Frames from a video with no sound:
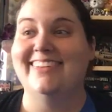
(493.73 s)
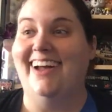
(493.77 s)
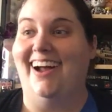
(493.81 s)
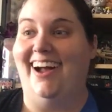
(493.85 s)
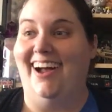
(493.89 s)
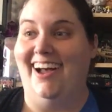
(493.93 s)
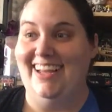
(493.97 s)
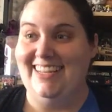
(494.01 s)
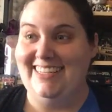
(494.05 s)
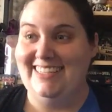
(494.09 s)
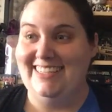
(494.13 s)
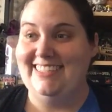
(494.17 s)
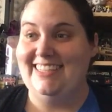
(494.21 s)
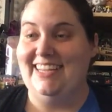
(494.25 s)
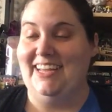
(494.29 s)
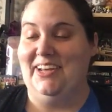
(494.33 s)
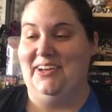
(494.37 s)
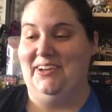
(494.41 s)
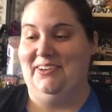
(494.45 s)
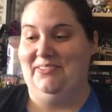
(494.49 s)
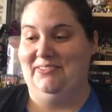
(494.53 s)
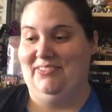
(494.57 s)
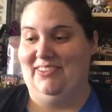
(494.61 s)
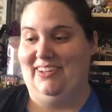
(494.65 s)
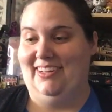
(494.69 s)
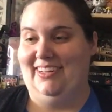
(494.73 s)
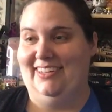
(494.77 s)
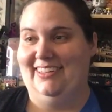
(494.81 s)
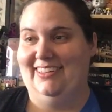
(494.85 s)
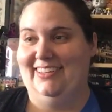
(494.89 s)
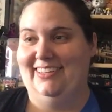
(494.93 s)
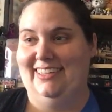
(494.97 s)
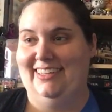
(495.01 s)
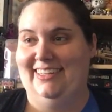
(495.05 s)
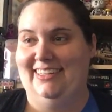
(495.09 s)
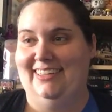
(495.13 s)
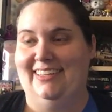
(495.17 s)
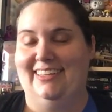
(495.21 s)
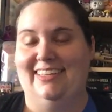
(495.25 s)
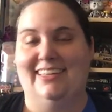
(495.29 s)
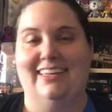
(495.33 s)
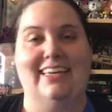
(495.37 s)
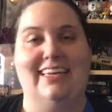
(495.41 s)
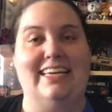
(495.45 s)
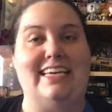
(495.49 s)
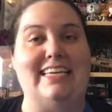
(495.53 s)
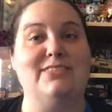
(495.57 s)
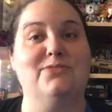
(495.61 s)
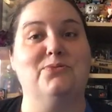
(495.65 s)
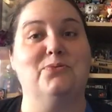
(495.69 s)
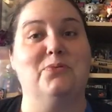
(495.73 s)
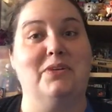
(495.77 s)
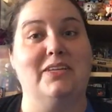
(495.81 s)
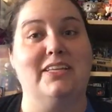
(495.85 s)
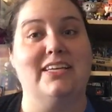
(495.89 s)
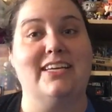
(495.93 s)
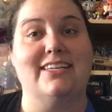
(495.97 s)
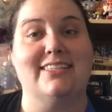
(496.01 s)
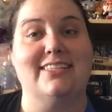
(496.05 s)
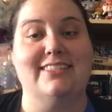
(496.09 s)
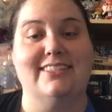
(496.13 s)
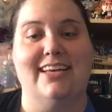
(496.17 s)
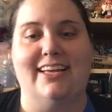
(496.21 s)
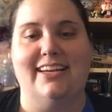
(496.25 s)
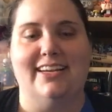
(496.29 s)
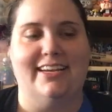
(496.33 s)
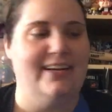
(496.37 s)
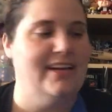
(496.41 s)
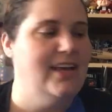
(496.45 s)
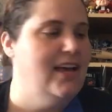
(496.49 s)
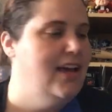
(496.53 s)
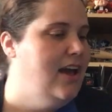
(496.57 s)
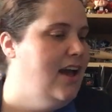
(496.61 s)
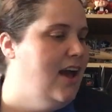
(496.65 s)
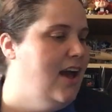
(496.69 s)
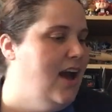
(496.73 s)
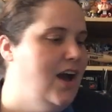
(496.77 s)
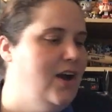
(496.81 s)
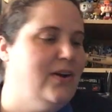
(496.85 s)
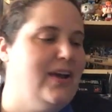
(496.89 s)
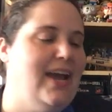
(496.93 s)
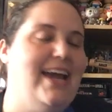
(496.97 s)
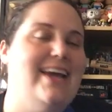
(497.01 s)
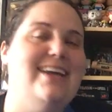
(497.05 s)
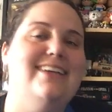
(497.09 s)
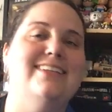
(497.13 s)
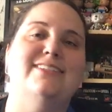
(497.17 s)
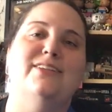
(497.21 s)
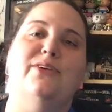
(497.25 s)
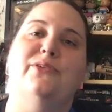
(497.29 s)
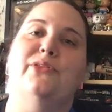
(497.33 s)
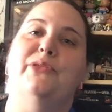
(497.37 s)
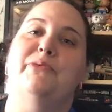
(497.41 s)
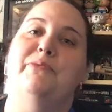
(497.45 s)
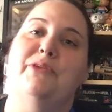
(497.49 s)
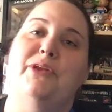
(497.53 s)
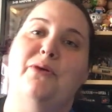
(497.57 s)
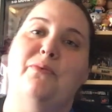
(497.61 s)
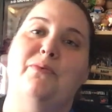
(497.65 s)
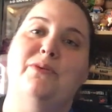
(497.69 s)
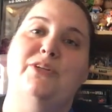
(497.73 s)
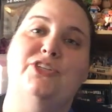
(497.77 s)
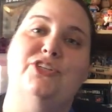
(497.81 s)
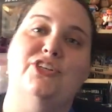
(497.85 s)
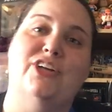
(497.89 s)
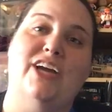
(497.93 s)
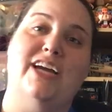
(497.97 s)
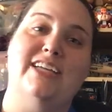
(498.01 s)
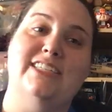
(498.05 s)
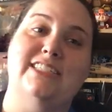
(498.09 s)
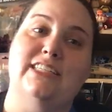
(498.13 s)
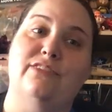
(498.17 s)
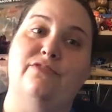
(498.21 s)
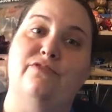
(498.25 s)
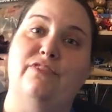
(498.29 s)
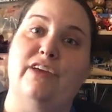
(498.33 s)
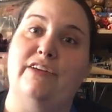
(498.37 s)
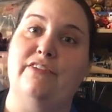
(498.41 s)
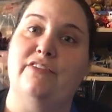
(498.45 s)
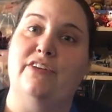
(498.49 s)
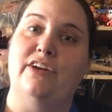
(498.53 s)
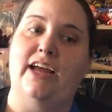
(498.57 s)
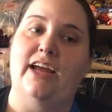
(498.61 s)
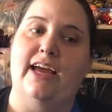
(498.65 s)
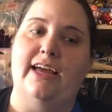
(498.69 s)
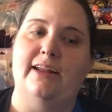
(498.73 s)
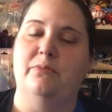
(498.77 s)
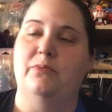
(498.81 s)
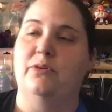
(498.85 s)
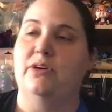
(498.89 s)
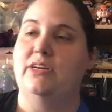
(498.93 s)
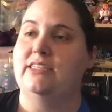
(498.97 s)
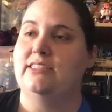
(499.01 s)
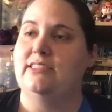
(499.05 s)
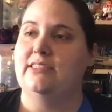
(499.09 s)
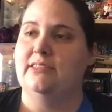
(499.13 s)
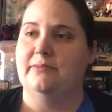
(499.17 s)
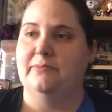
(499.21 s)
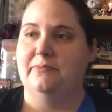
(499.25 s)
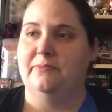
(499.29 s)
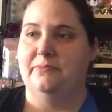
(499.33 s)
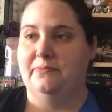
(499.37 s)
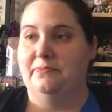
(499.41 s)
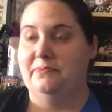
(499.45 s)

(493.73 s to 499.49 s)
awesome. He's really excited. Okay, so let me know what your guys' favorite Mommy. item was.